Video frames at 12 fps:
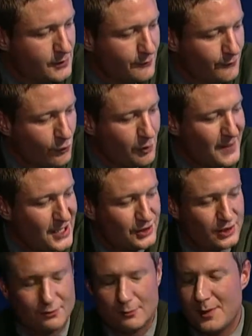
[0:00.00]

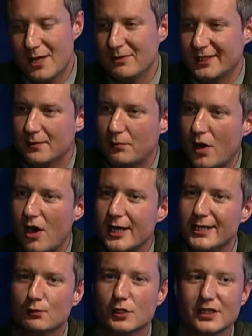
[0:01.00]
Formation of the Republican
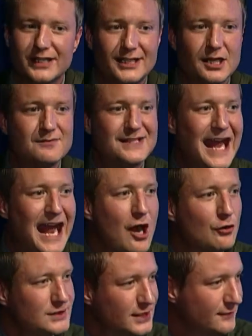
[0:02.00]
Party really comes
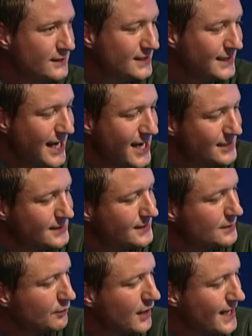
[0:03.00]
out of this Kansas
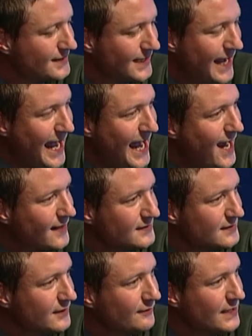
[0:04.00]
Nebraska
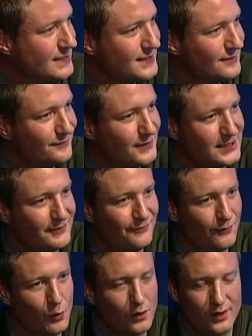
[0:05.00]
Act of
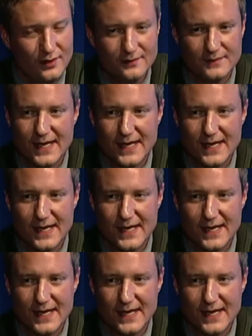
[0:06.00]
1854,